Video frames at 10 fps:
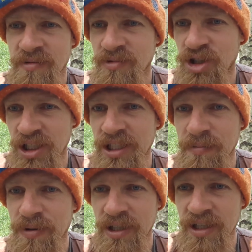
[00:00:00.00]

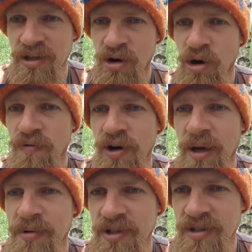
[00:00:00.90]
GDP over
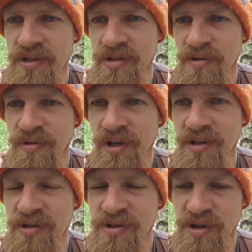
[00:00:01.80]
happiness,
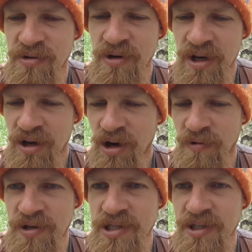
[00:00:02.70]
right? So
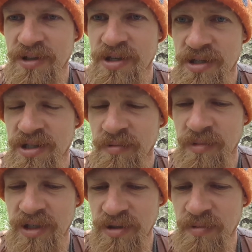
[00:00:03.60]
obviously the system
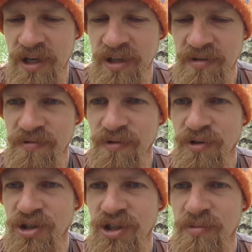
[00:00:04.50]
is made for
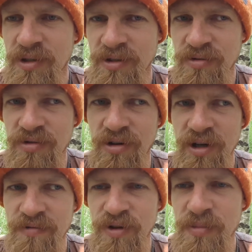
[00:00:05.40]
GDP to grow
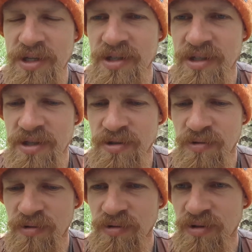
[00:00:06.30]
and for businesses
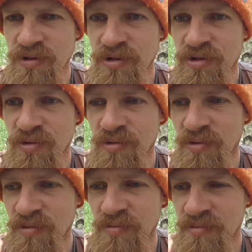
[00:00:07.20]
to
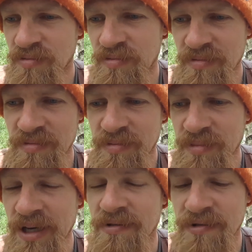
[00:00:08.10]

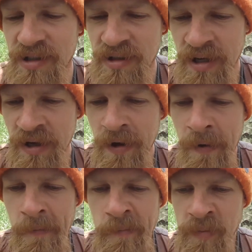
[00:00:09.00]
benefit.
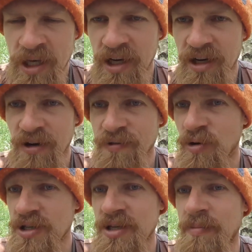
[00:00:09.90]
Of
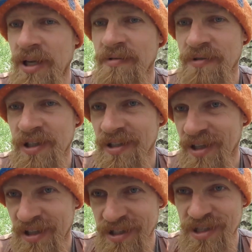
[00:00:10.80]
course, the benefit,
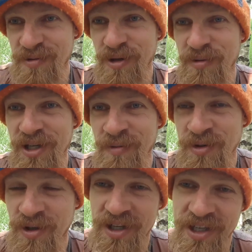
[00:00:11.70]
and this is where we come
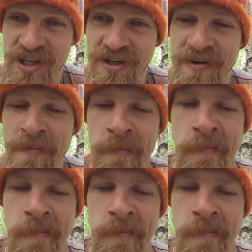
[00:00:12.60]
to IKEA,